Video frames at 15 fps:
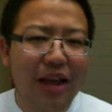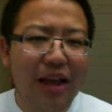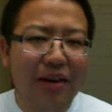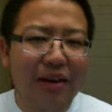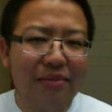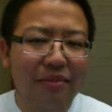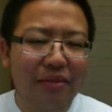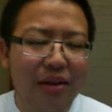that.
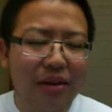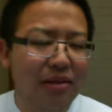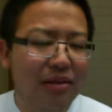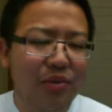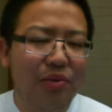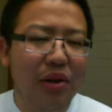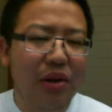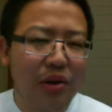That's
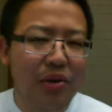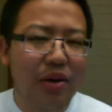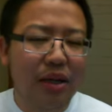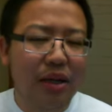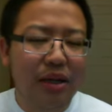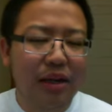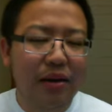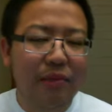a really cool
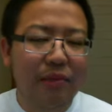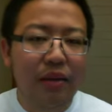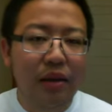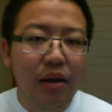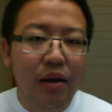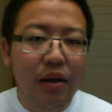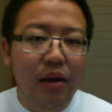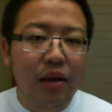idea.
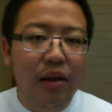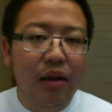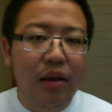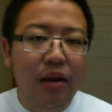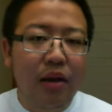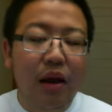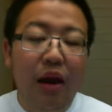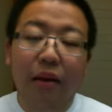
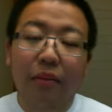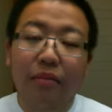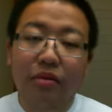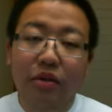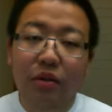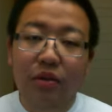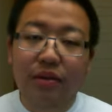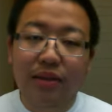
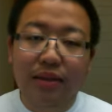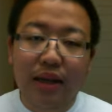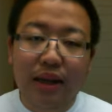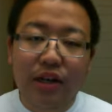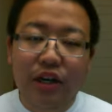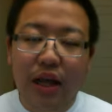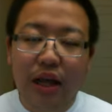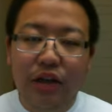So as the
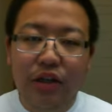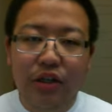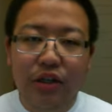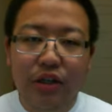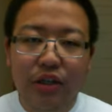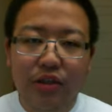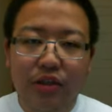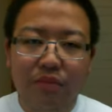second challenge
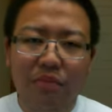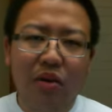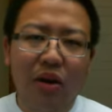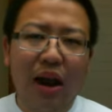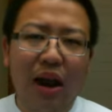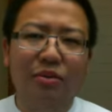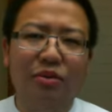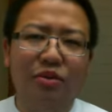is
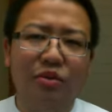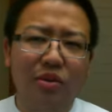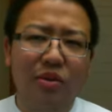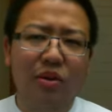perhaps